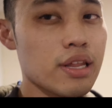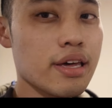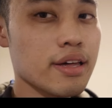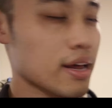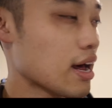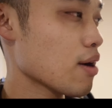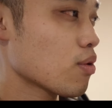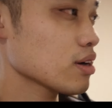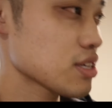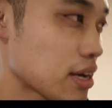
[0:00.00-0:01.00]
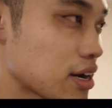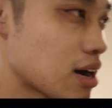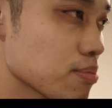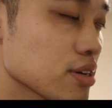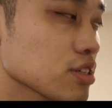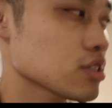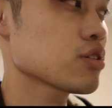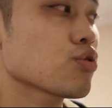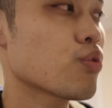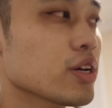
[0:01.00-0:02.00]
thing that I want to
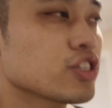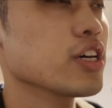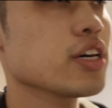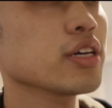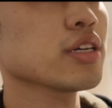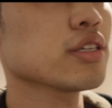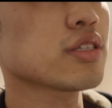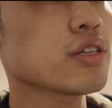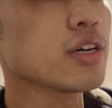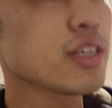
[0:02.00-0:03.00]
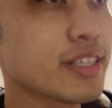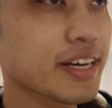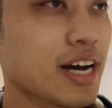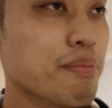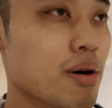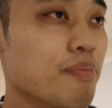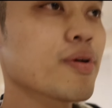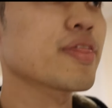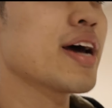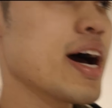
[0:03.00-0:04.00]
accomplish, which is to come up
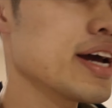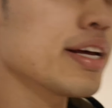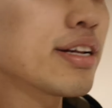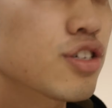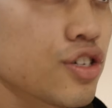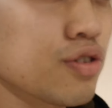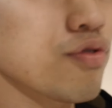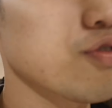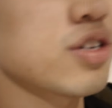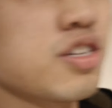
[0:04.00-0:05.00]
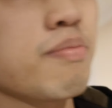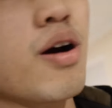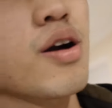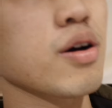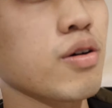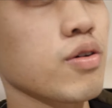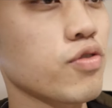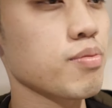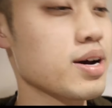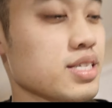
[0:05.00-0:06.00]
with an idea to shoot for tomorrow
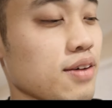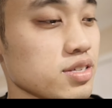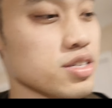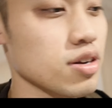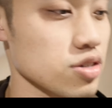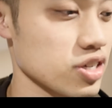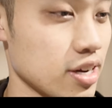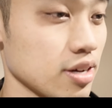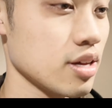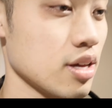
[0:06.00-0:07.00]
for my 7Subtle channel.